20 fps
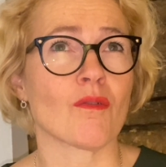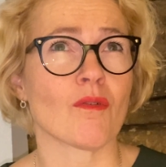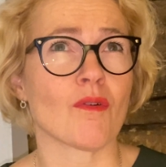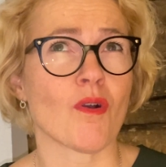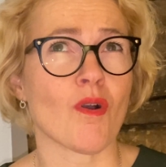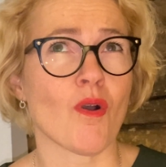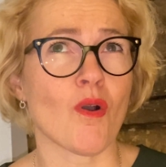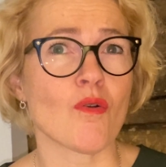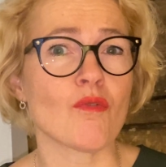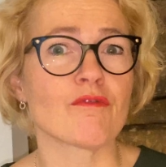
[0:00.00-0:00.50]

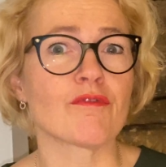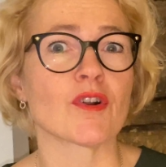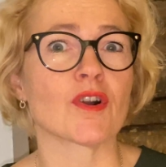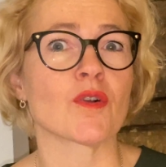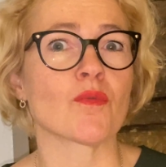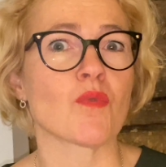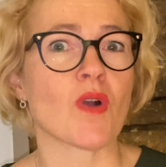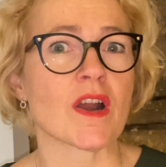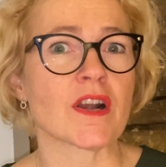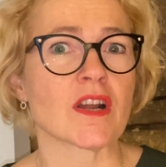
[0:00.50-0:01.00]
over
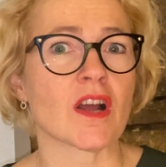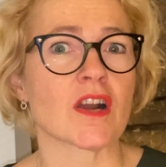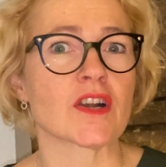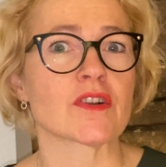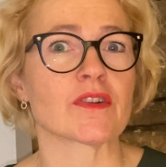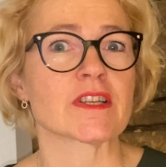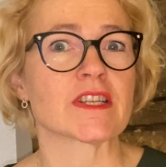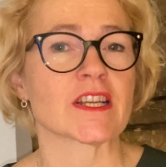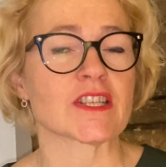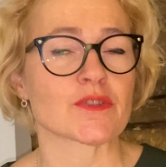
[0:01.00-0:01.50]

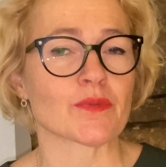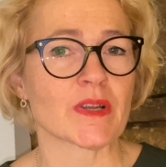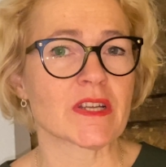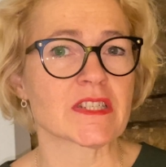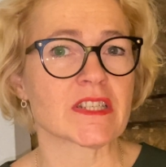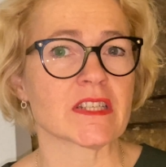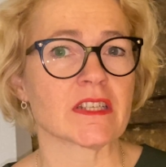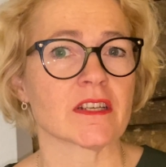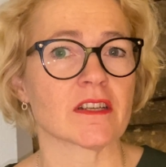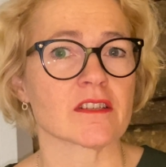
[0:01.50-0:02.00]

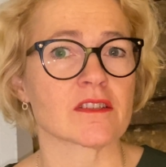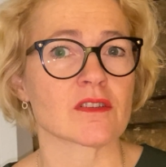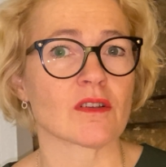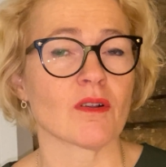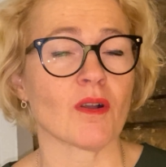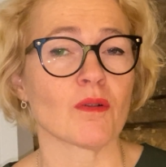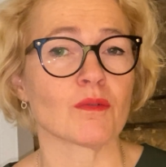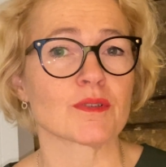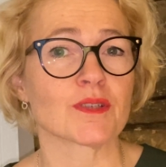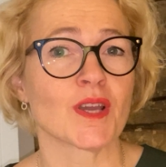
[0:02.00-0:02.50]
120 years
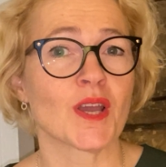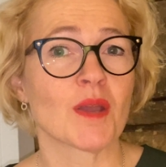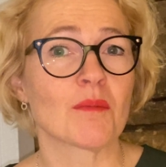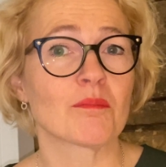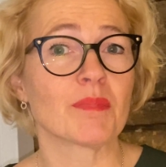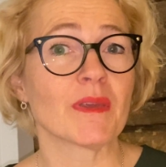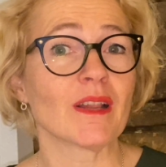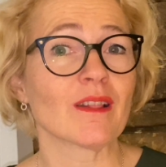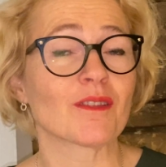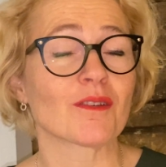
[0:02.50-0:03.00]
old,
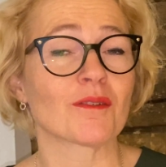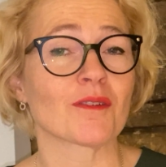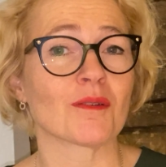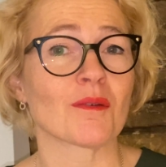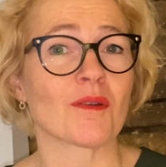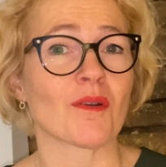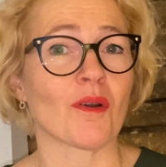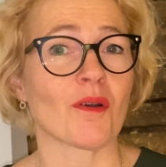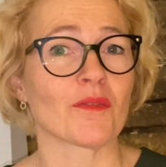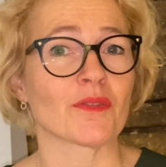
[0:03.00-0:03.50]
built on,
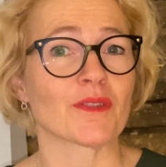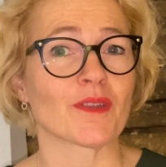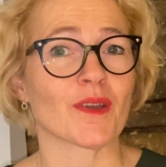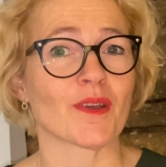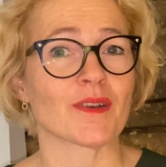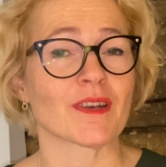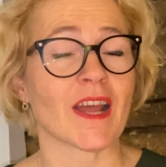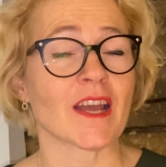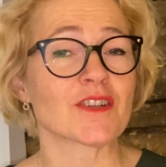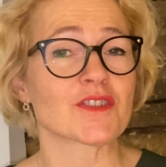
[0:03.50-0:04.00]
on the
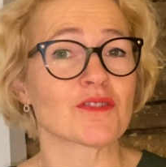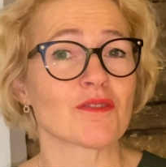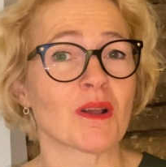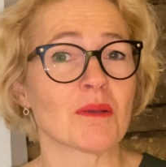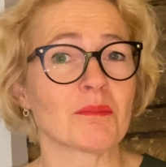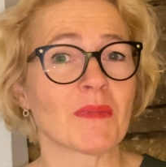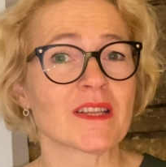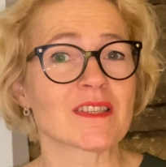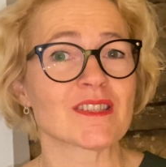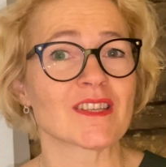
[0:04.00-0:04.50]
natural
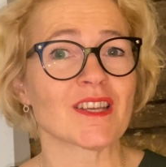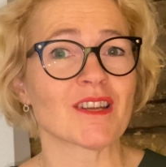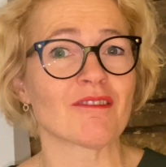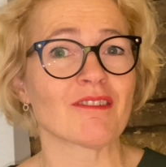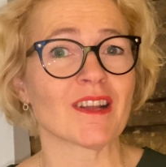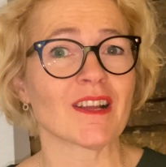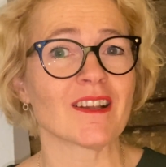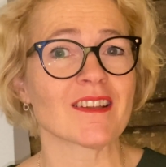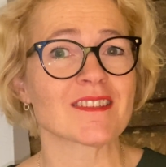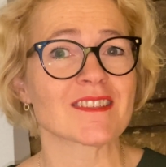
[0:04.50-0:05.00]

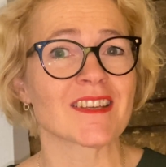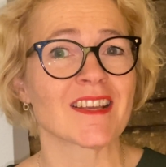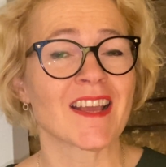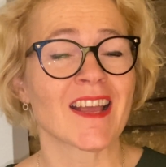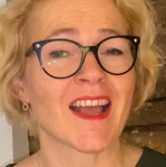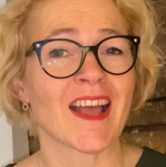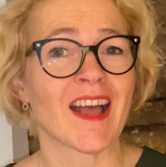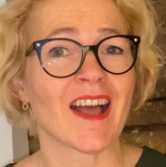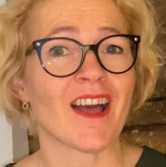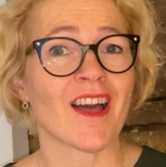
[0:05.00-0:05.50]
materials,
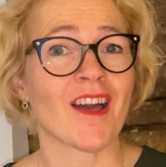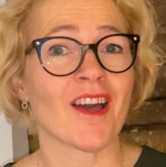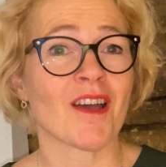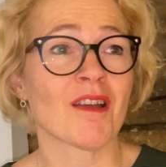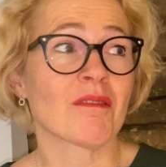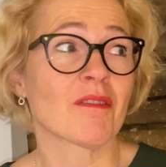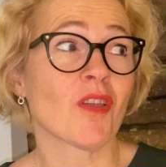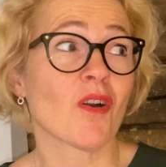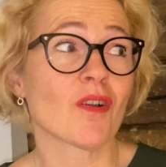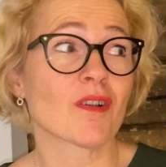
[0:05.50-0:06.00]
uh,
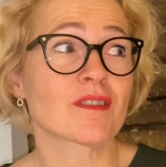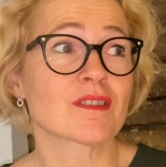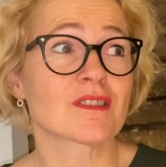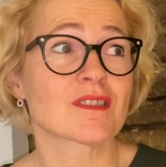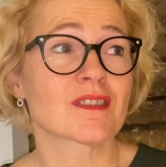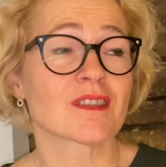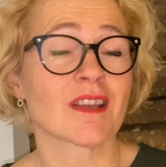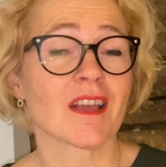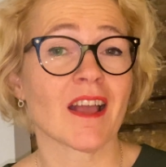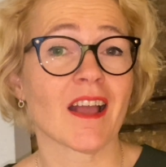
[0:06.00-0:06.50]

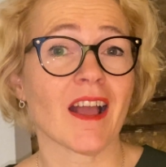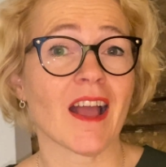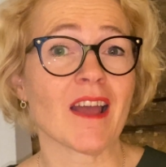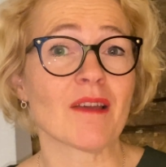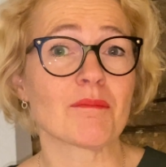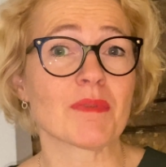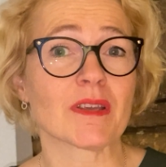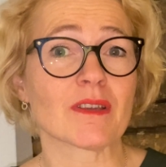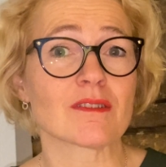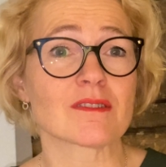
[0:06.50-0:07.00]
logs,
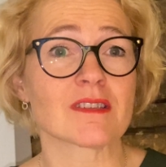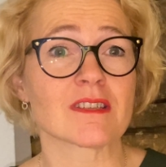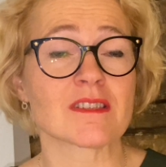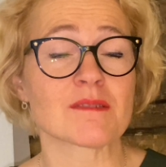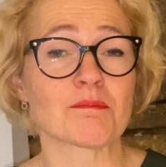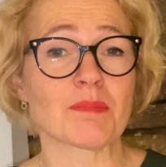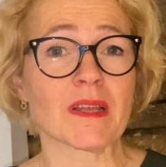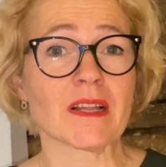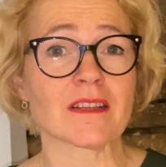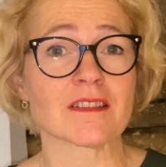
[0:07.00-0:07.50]
and because it's
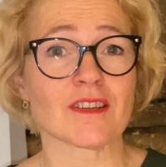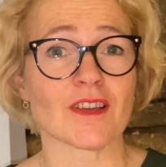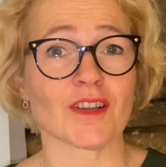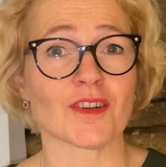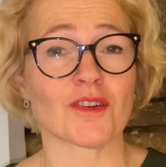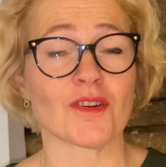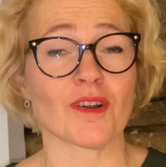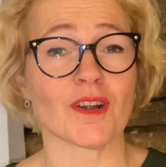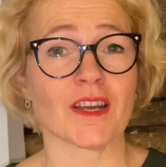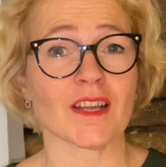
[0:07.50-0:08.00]
built
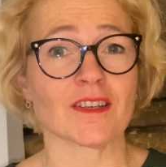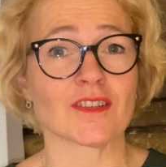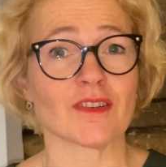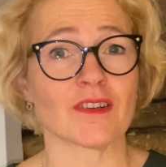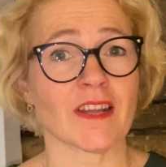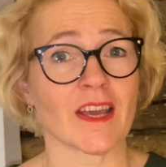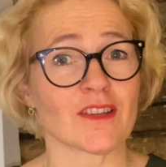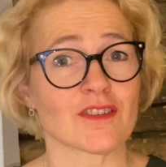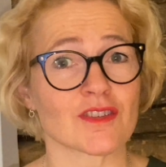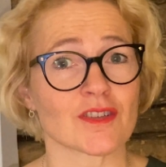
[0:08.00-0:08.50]
according to
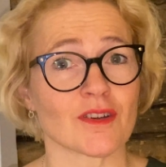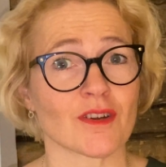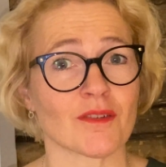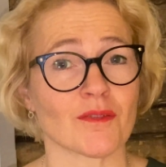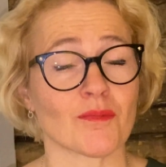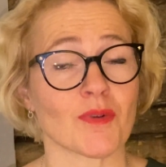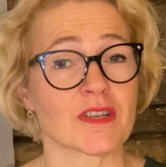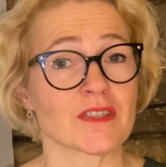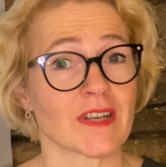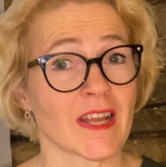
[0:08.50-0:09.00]
nature,
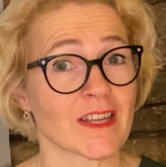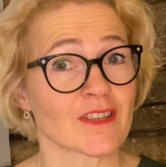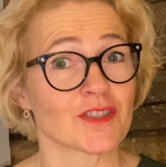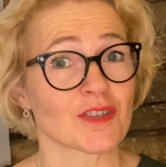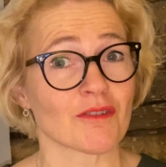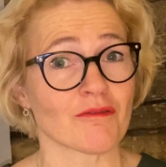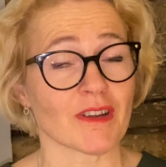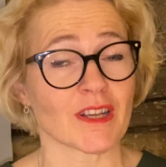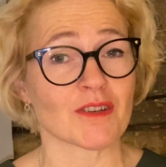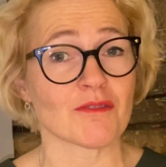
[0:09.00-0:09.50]
what
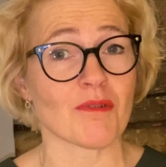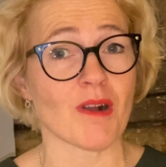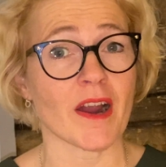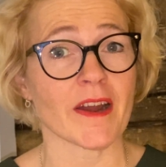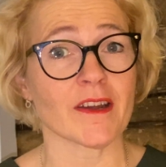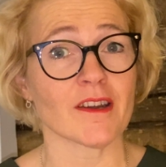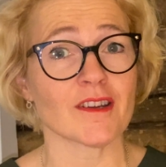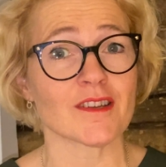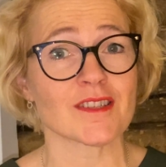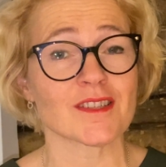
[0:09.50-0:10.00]
nature
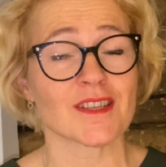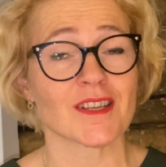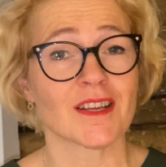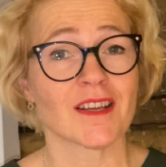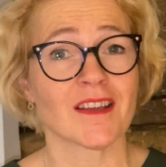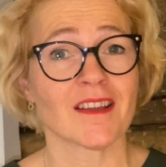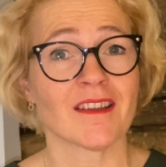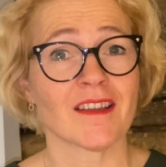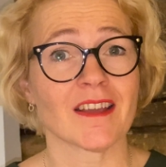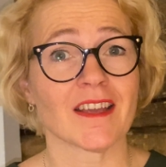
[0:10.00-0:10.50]
requires,
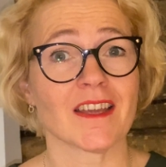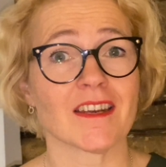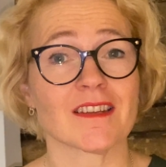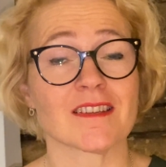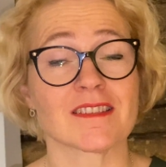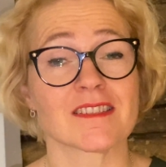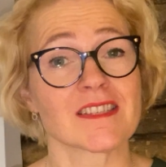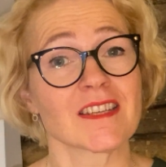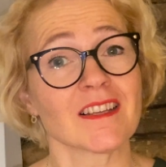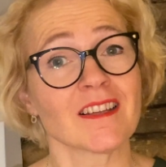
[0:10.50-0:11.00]
it
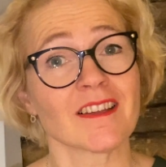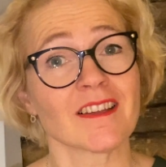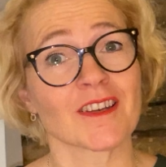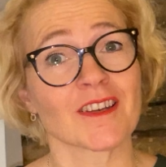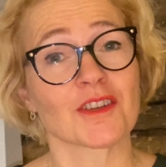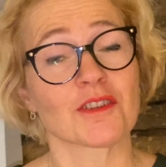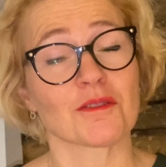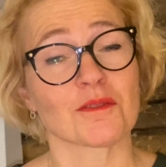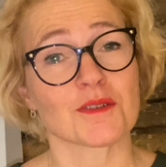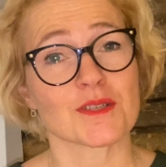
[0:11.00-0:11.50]
is still
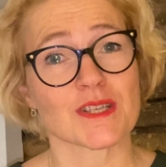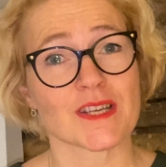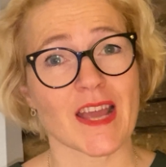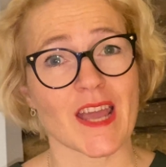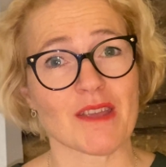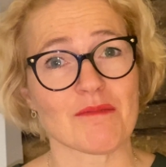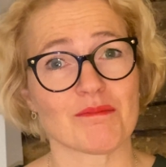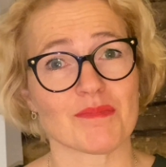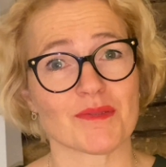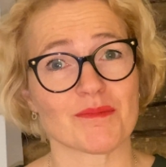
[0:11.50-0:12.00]
good
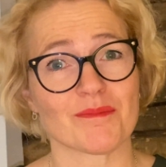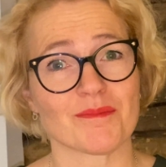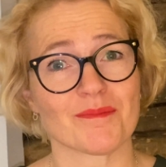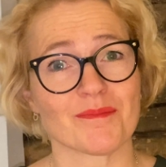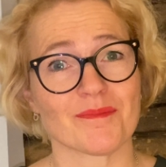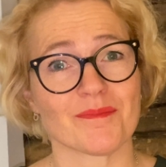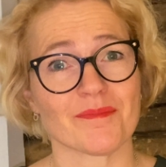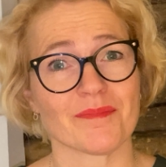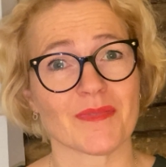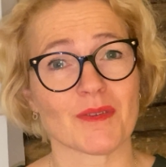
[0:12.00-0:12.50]
shape.
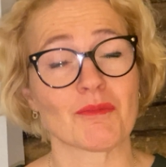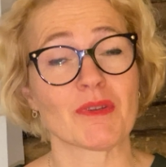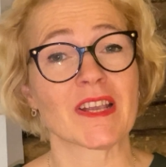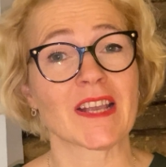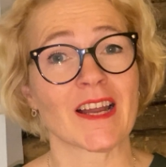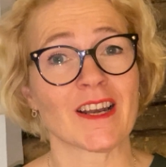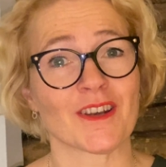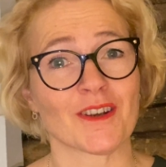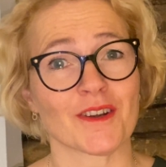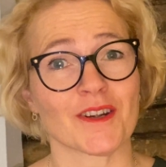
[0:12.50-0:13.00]
We
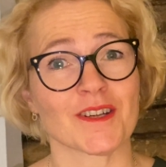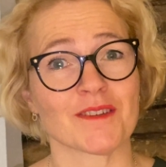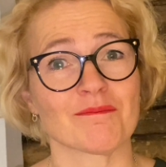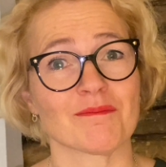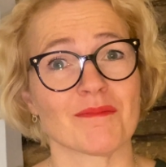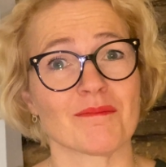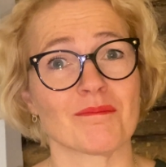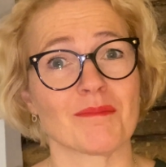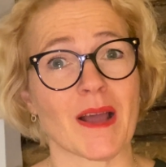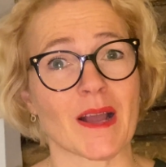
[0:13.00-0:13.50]
can learn
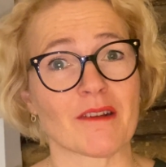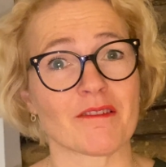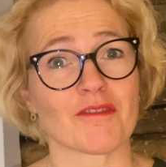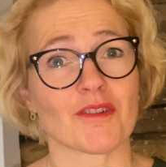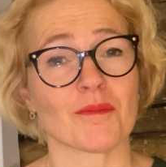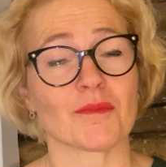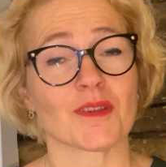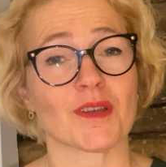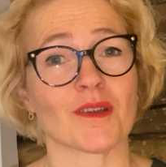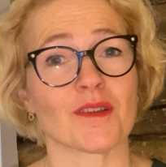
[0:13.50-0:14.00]
back
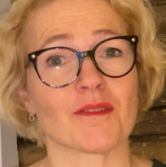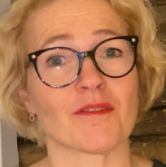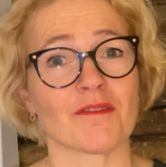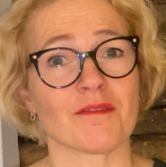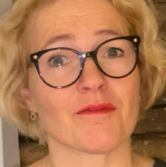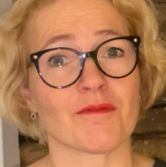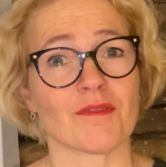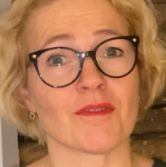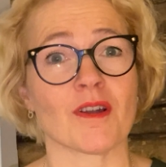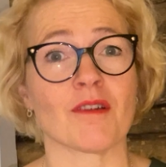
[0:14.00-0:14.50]
from the
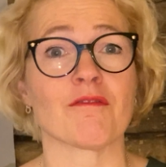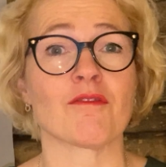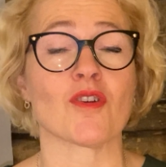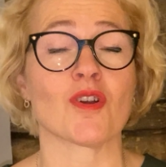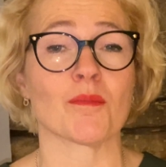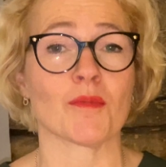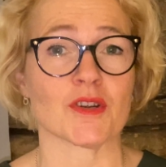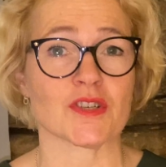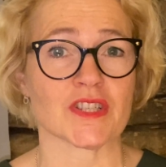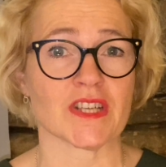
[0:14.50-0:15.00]
uh,
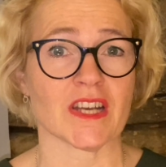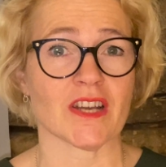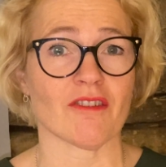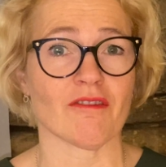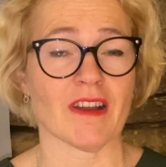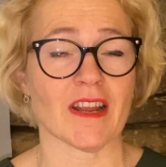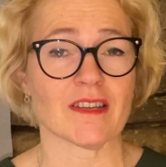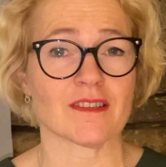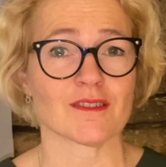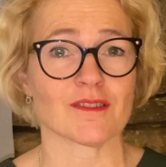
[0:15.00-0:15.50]
former
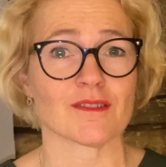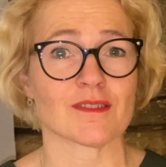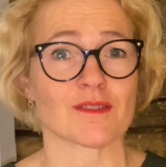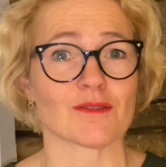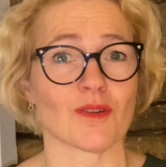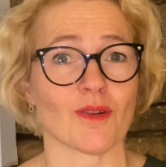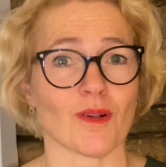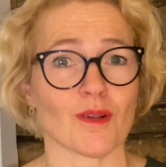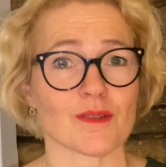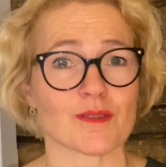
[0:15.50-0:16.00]
generations
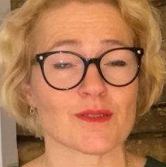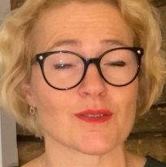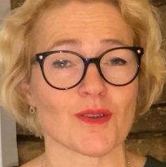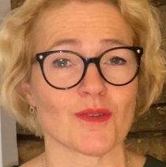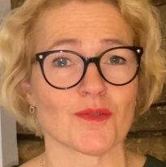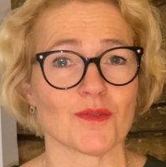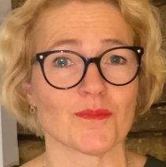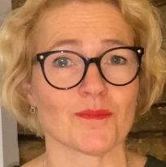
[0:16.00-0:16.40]
also.